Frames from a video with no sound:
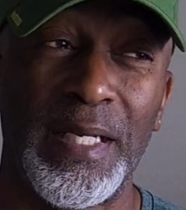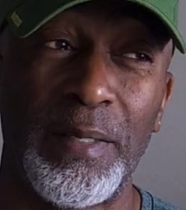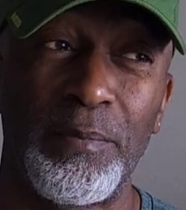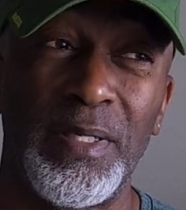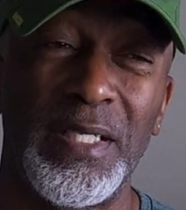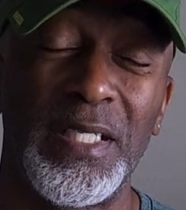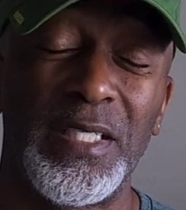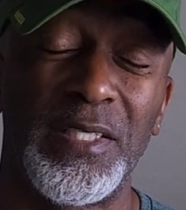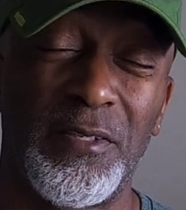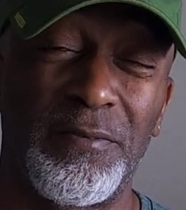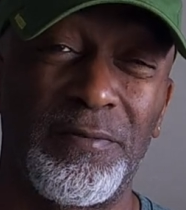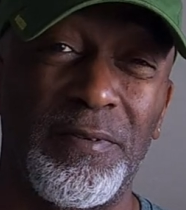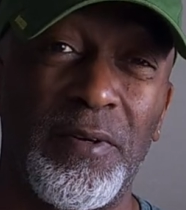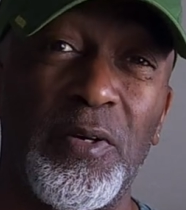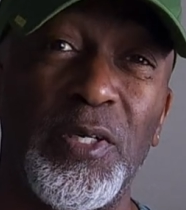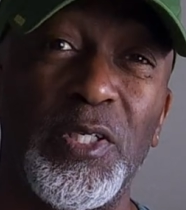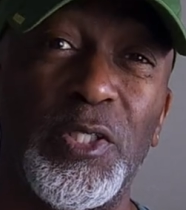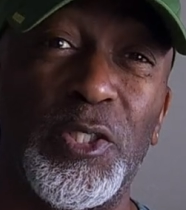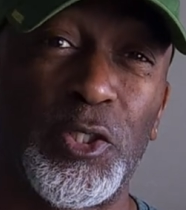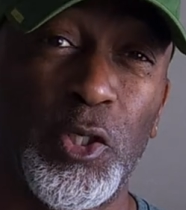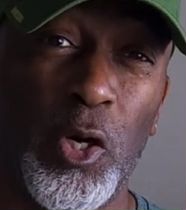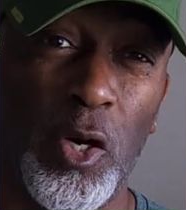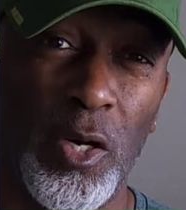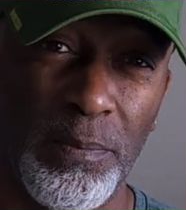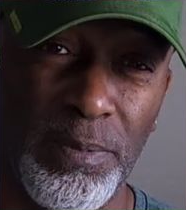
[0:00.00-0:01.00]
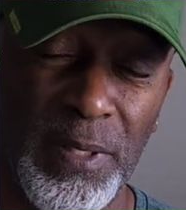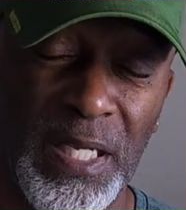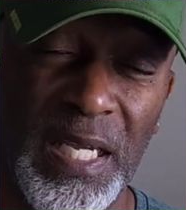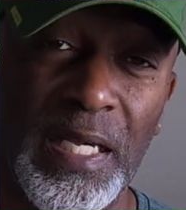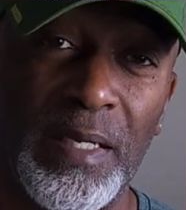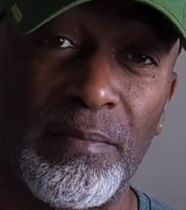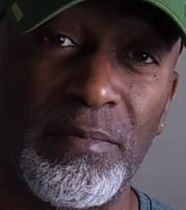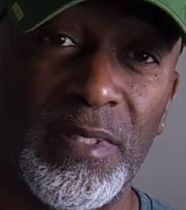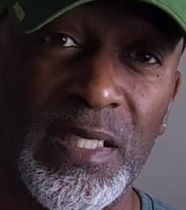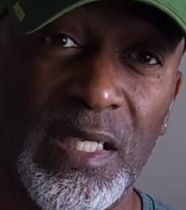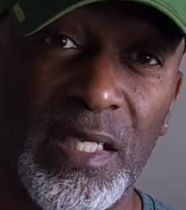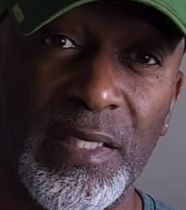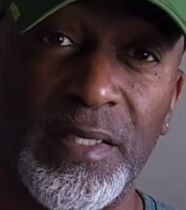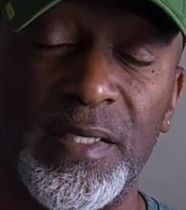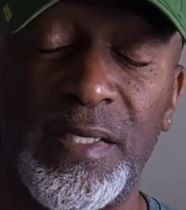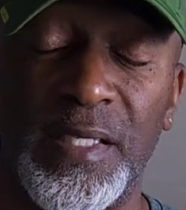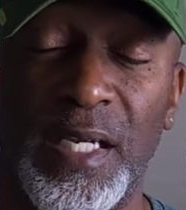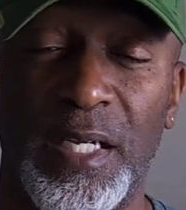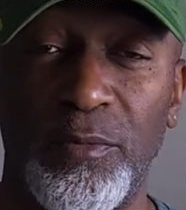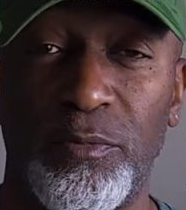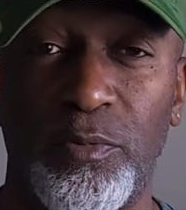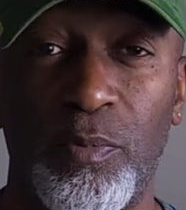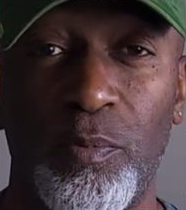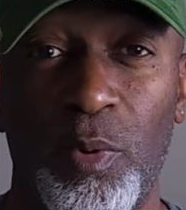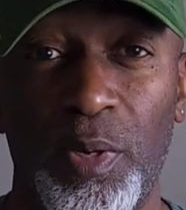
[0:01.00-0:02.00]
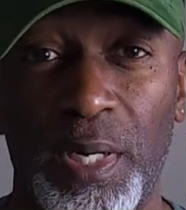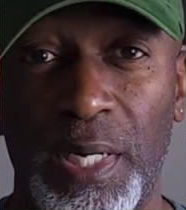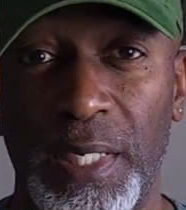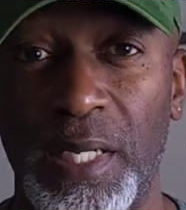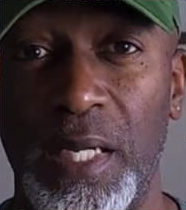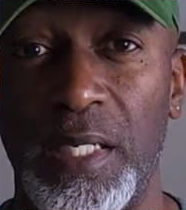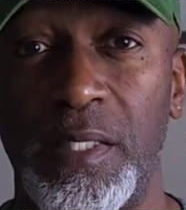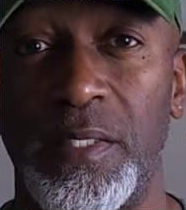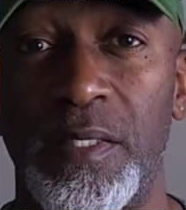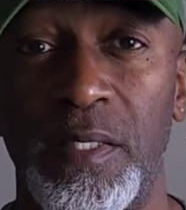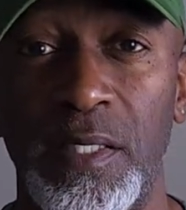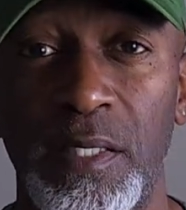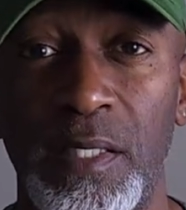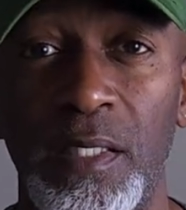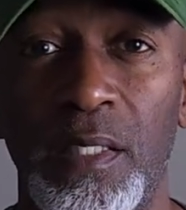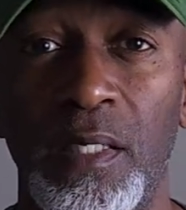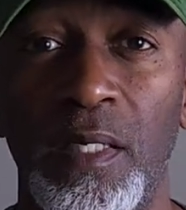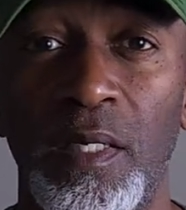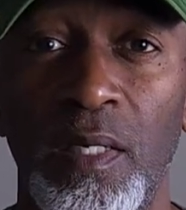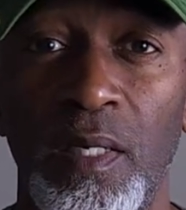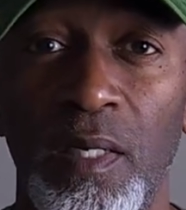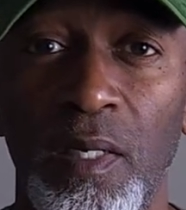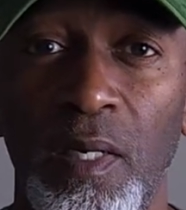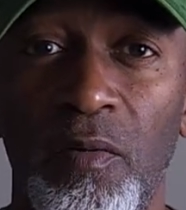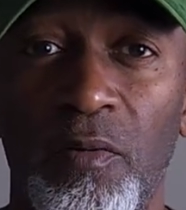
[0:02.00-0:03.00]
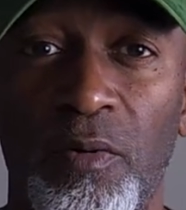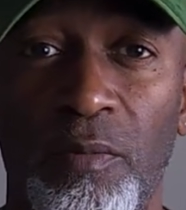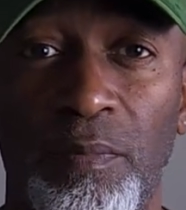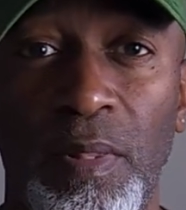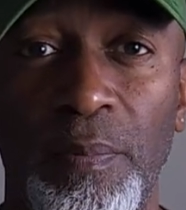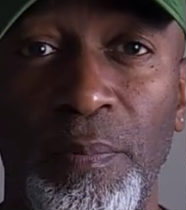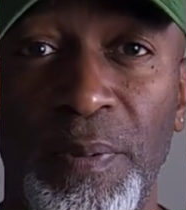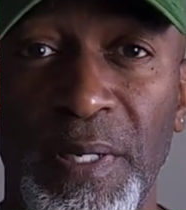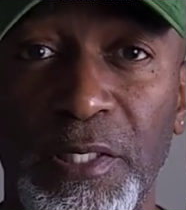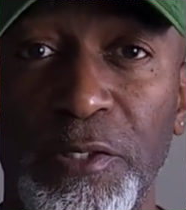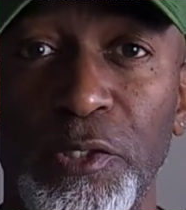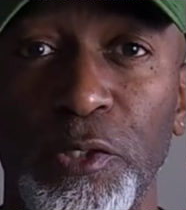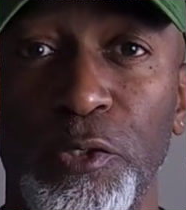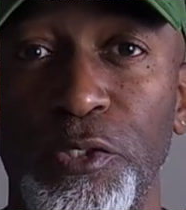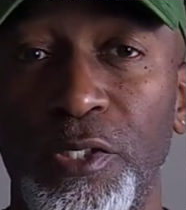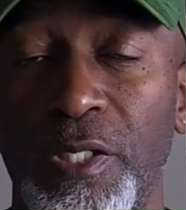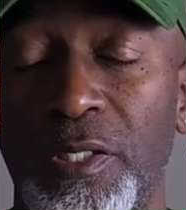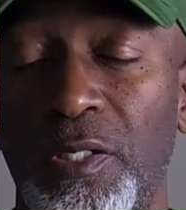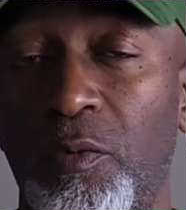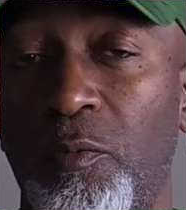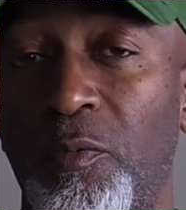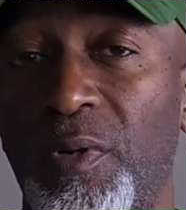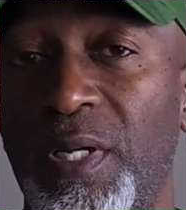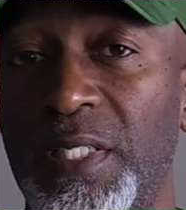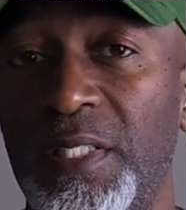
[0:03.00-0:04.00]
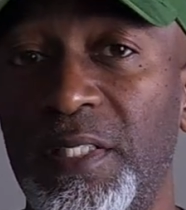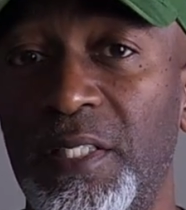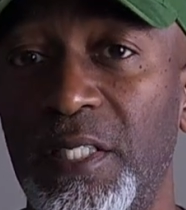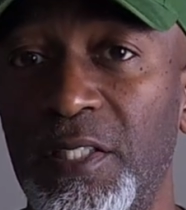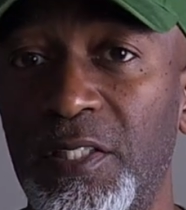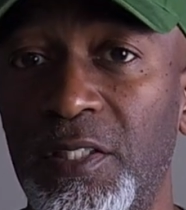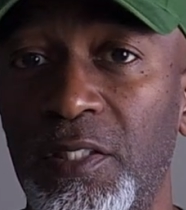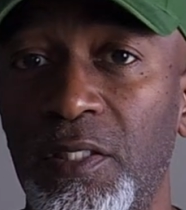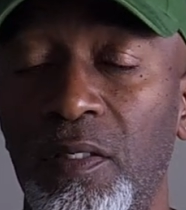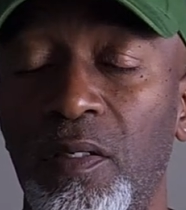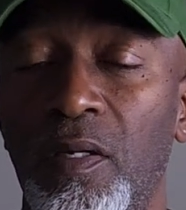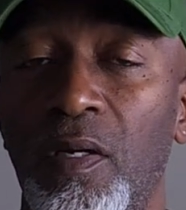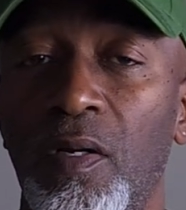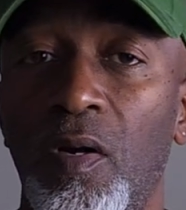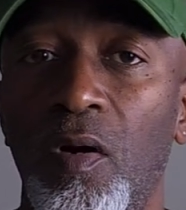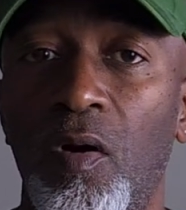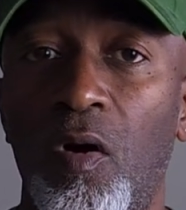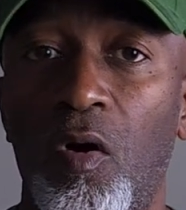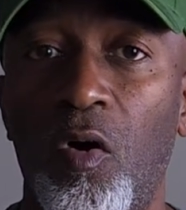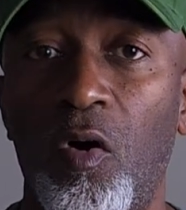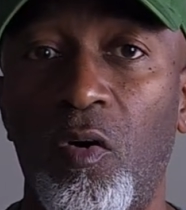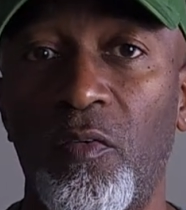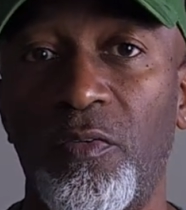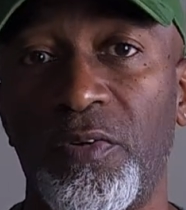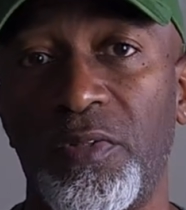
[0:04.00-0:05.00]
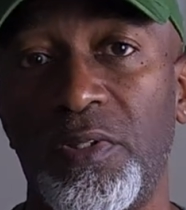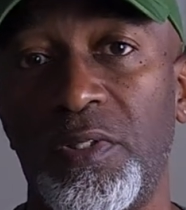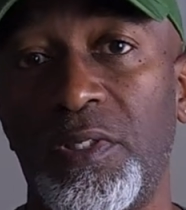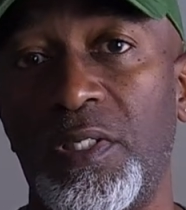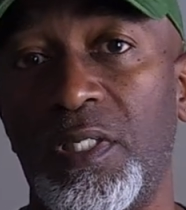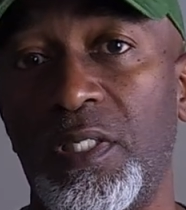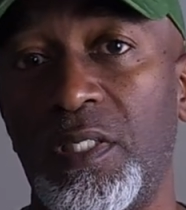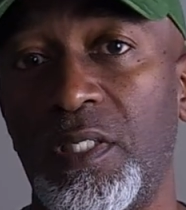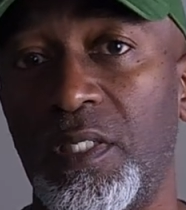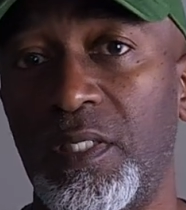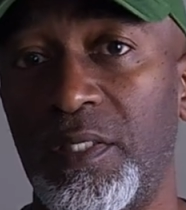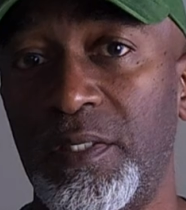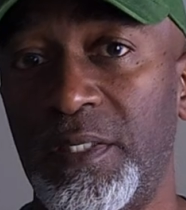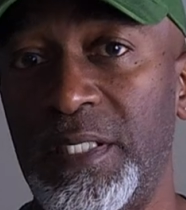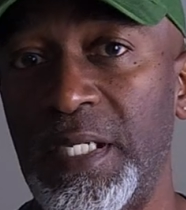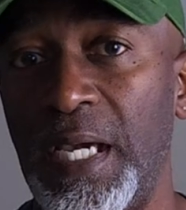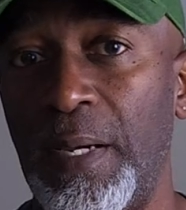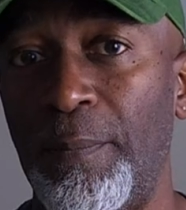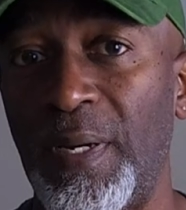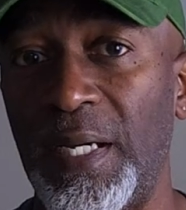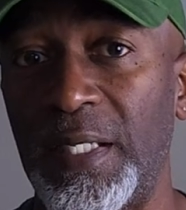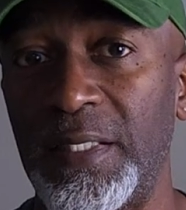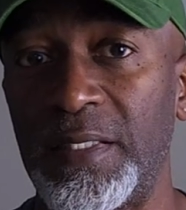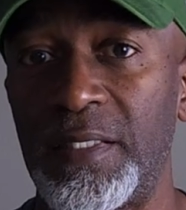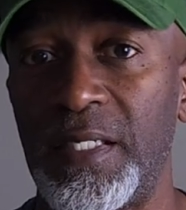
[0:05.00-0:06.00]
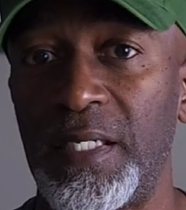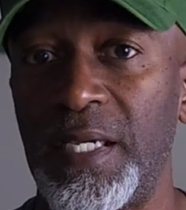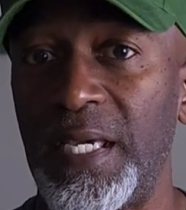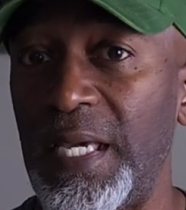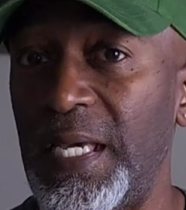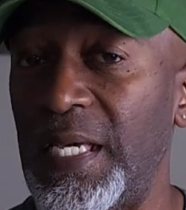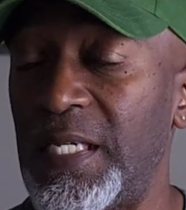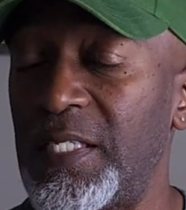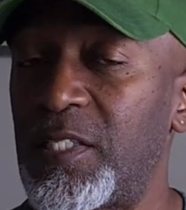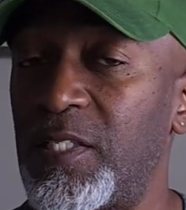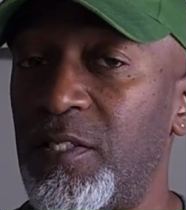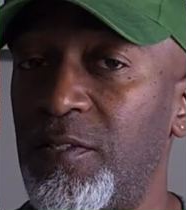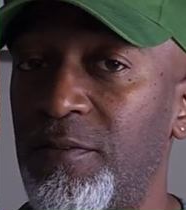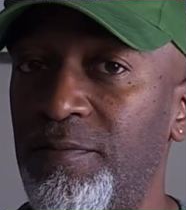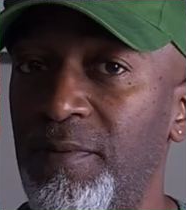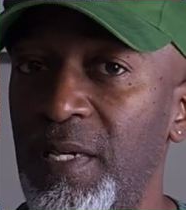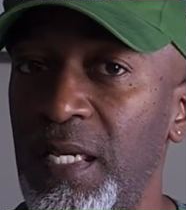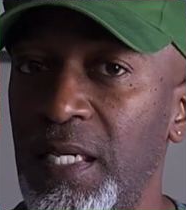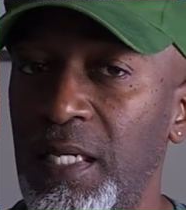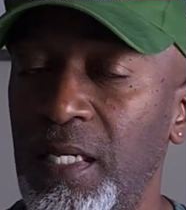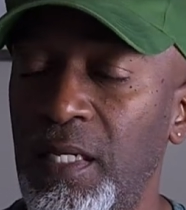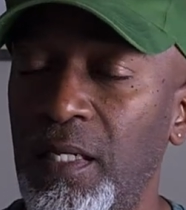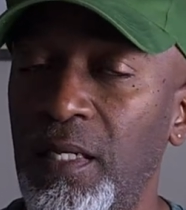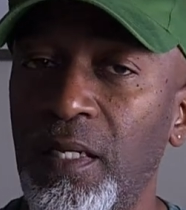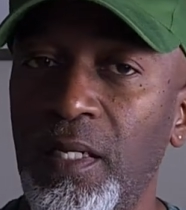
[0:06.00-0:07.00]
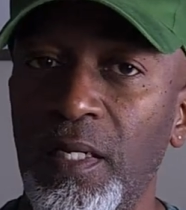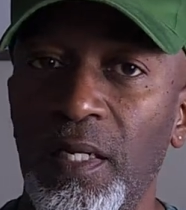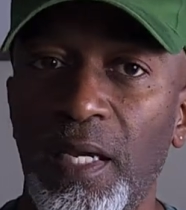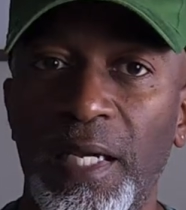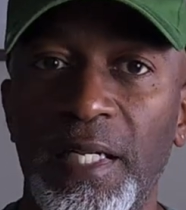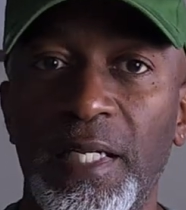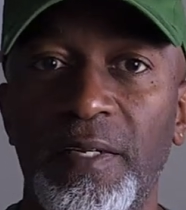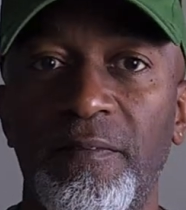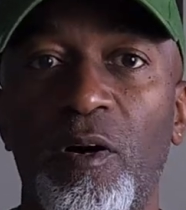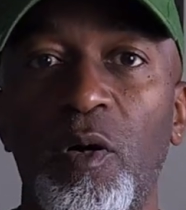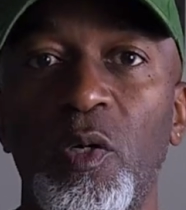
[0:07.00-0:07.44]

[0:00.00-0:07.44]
I mean, it's a very sharp camtail design from what I can see from the pictures in the rendition over the Diamante SV. And they've